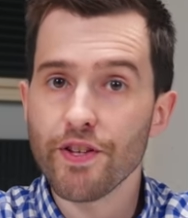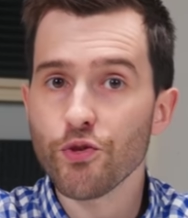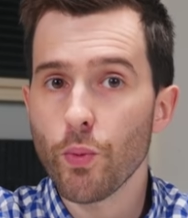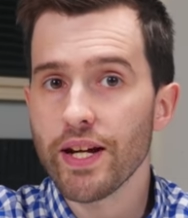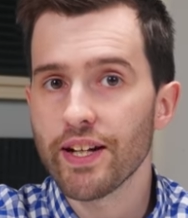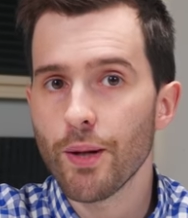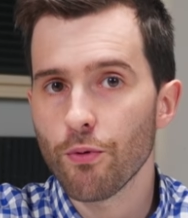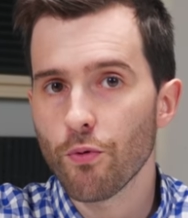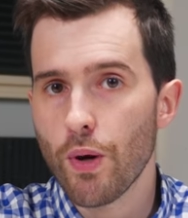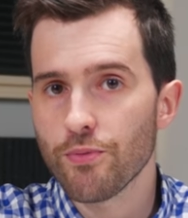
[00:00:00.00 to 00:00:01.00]
this week a
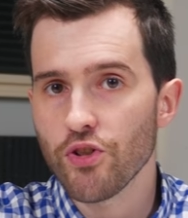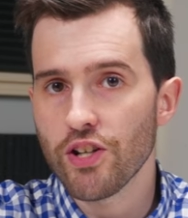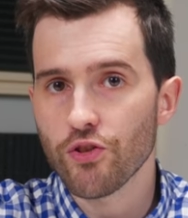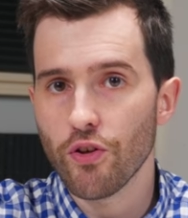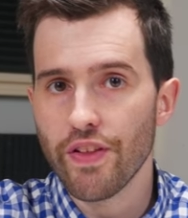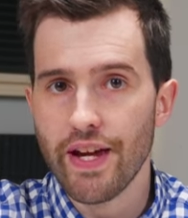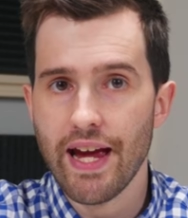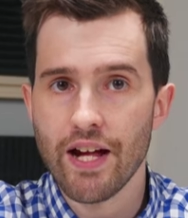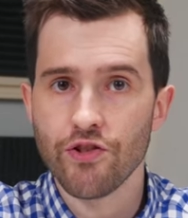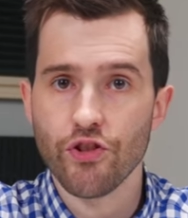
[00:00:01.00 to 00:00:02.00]
number of websites got their
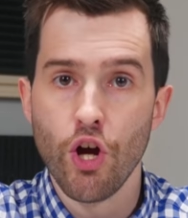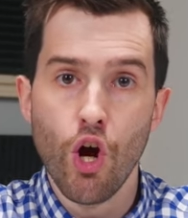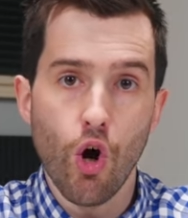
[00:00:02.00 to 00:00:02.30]
hands